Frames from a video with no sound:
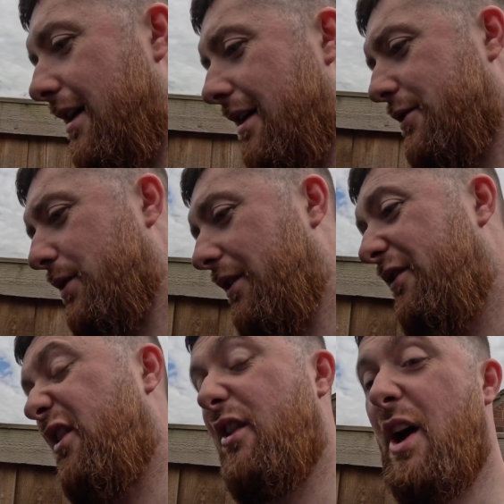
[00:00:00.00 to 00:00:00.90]
So we're going to
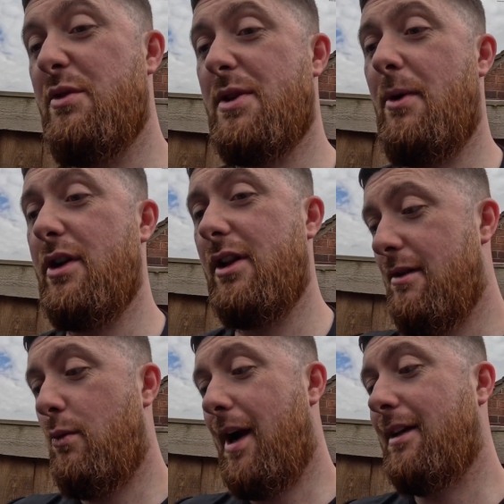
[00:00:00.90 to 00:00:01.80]
fill that with some oil,
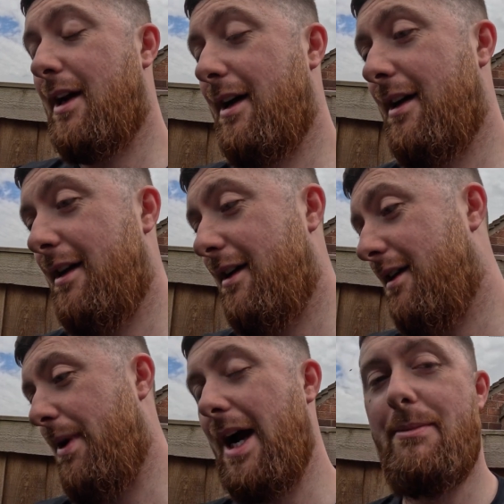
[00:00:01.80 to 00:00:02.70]
whack
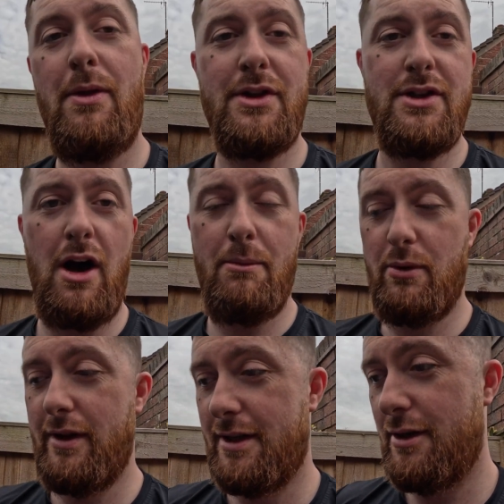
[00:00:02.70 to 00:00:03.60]
that pipe on the top
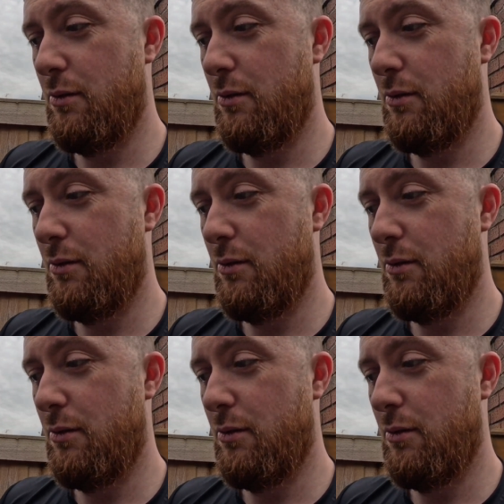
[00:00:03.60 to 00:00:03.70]
with its new